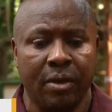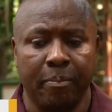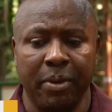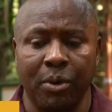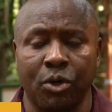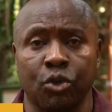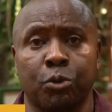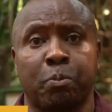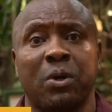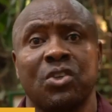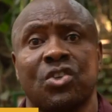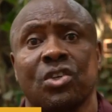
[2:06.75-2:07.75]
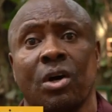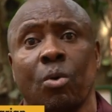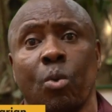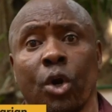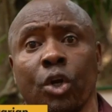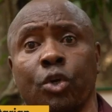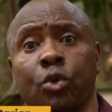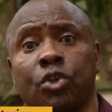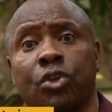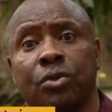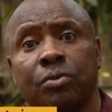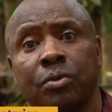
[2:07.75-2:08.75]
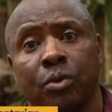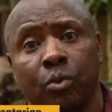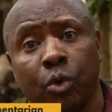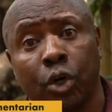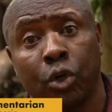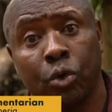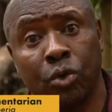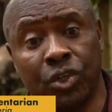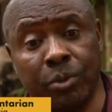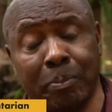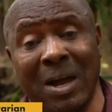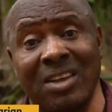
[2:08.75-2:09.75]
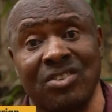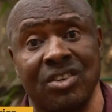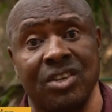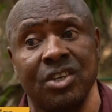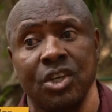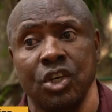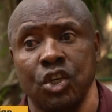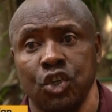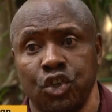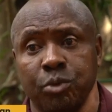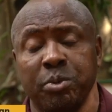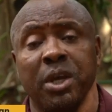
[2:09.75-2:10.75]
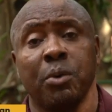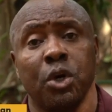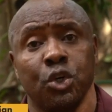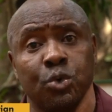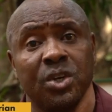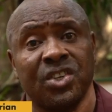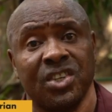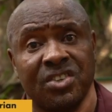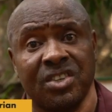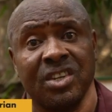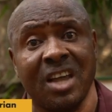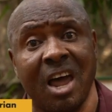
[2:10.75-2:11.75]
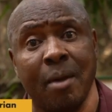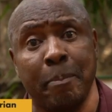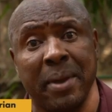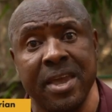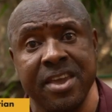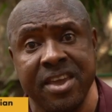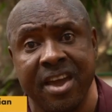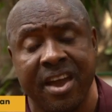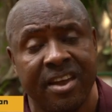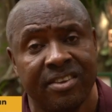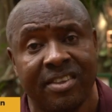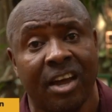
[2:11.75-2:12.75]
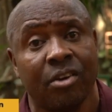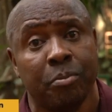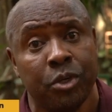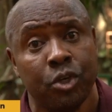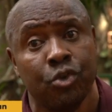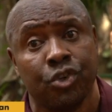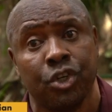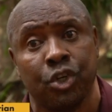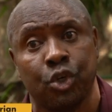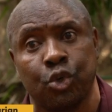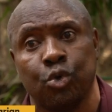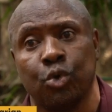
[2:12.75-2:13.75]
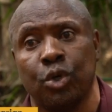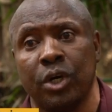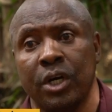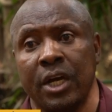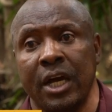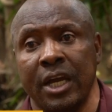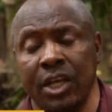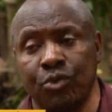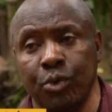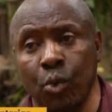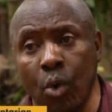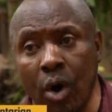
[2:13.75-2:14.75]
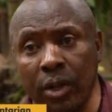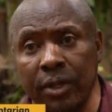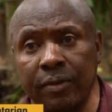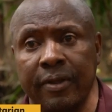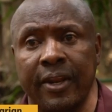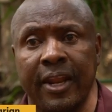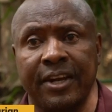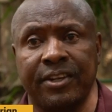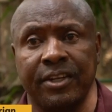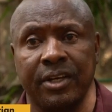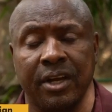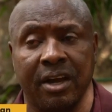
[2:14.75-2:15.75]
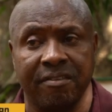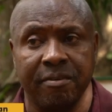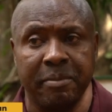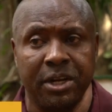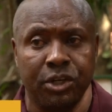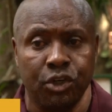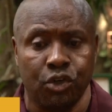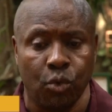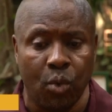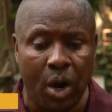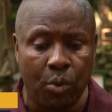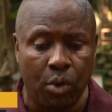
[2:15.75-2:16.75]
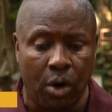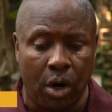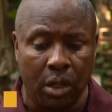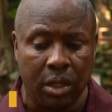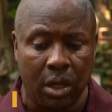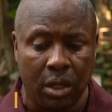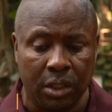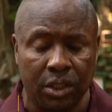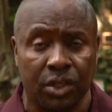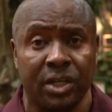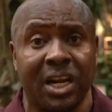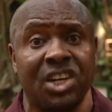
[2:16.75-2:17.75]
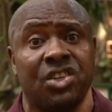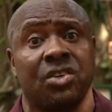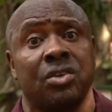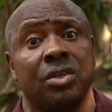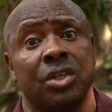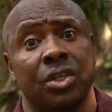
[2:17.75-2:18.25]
be able to sponsor one of those chimpanzees should be able to do it. $60 per year is not a huge thing to do. It's rewarding, and I think the government needs to work with other international